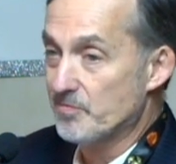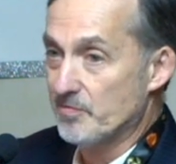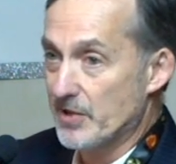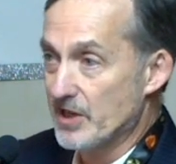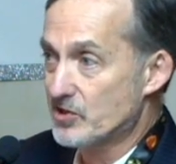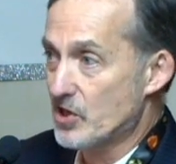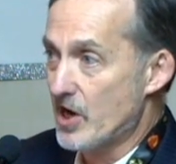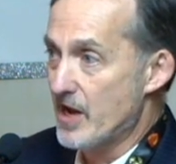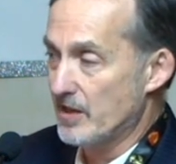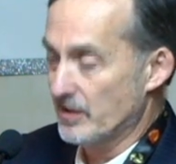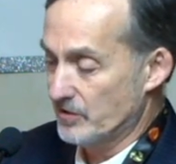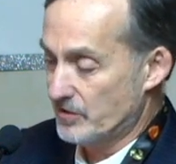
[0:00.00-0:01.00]
be a
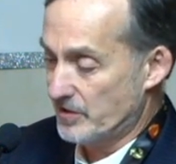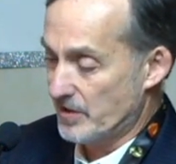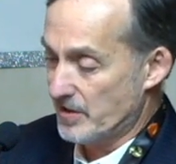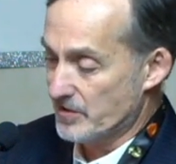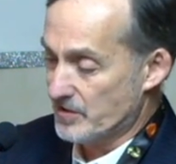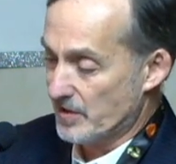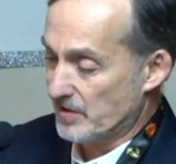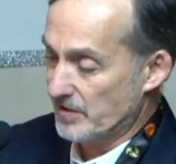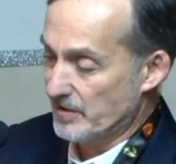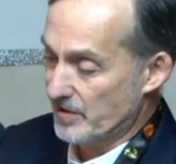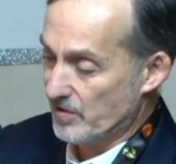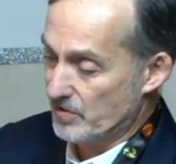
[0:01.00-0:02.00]
challenge
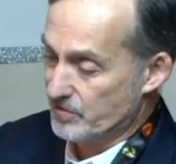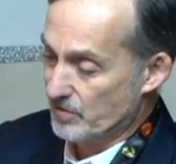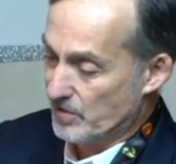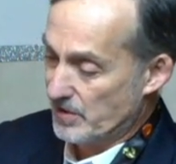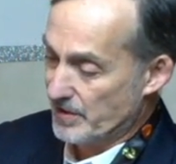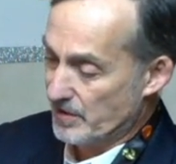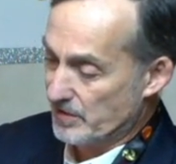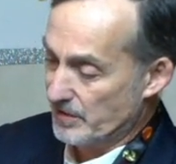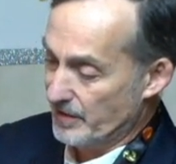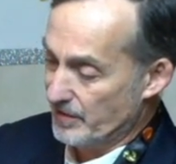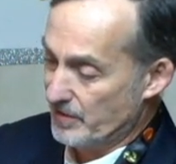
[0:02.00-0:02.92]
statistically and also clinically.